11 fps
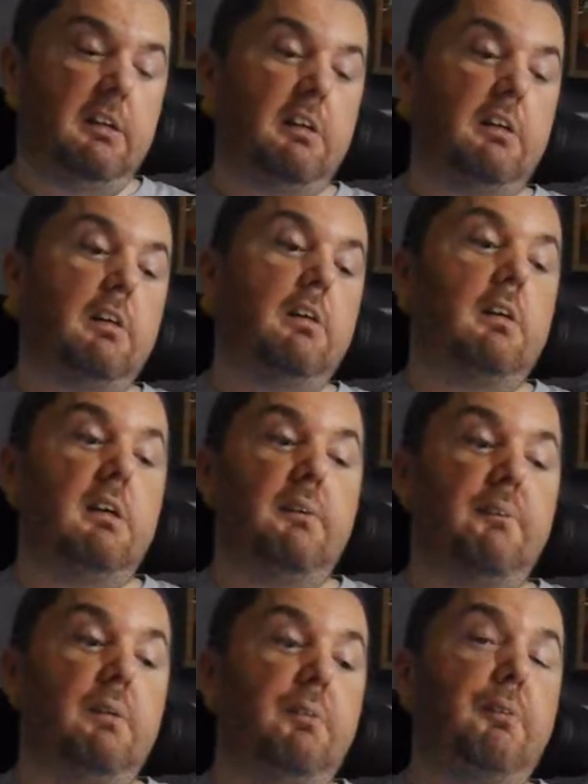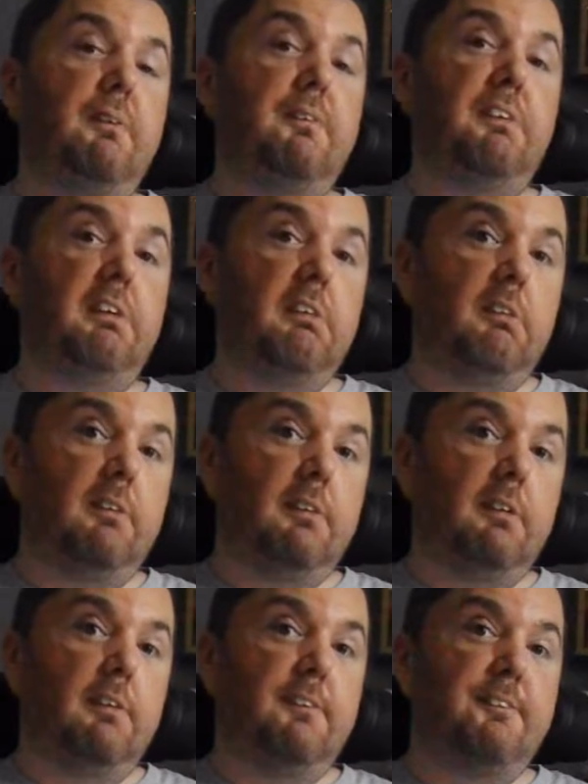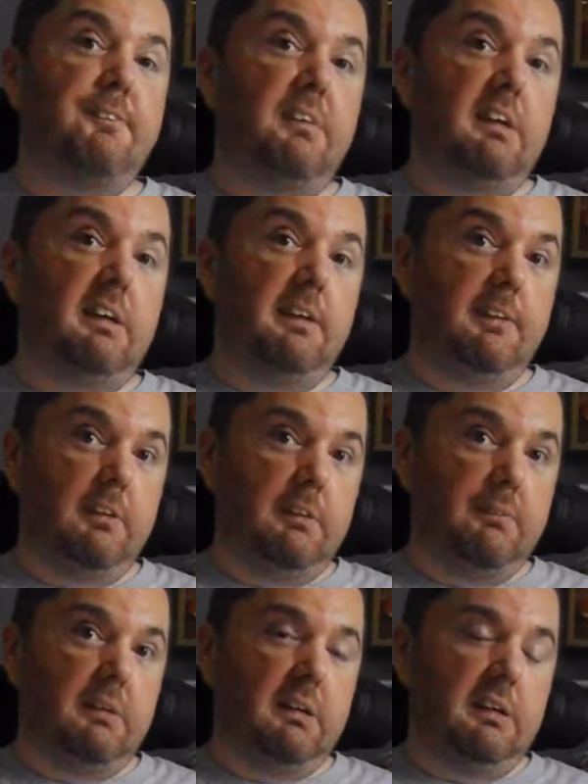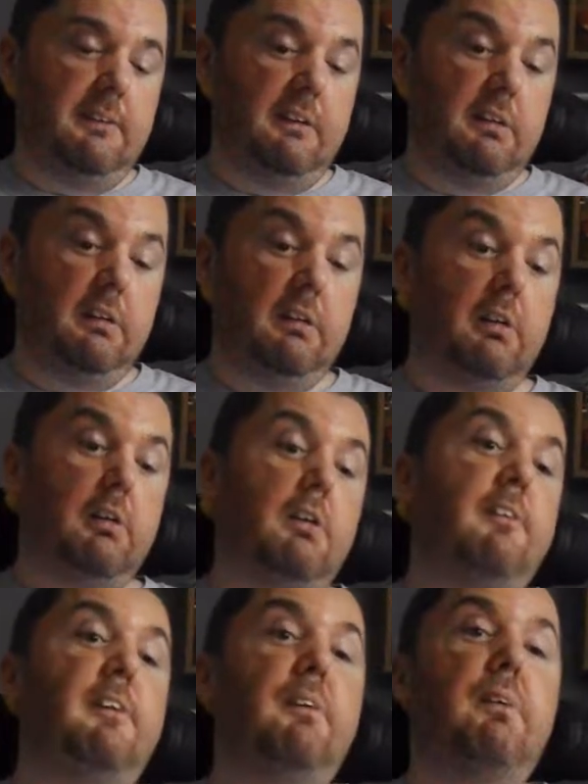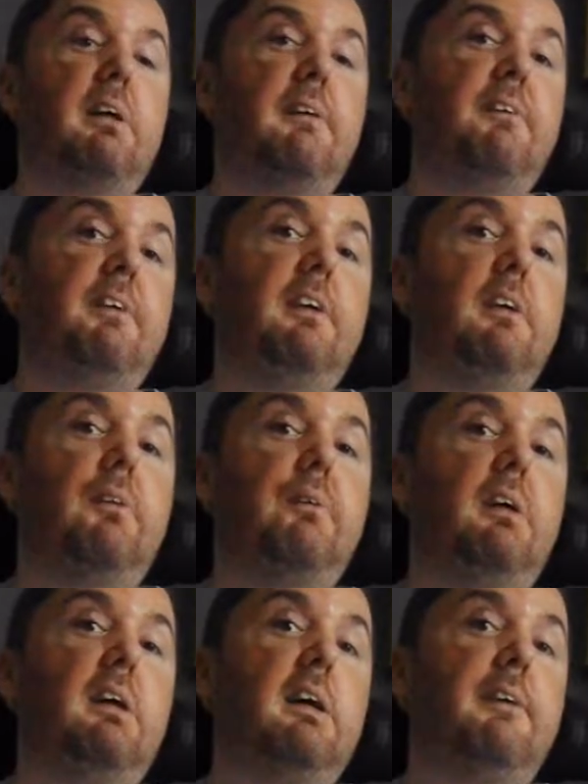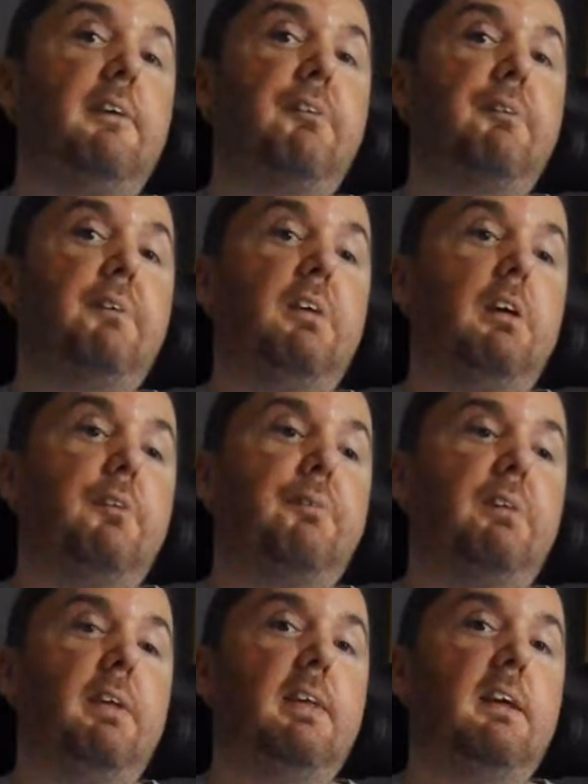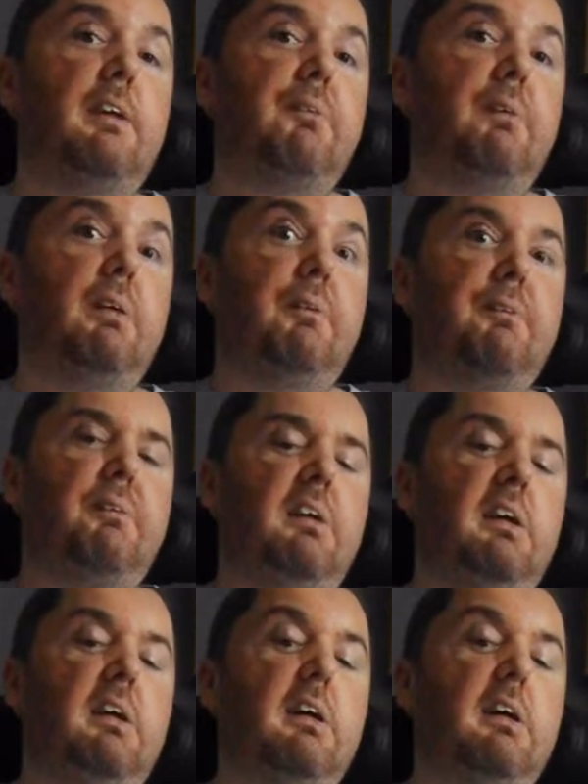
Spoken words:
I will do a video of making the DIY candy. I still have the DIY candy from last month as well to make.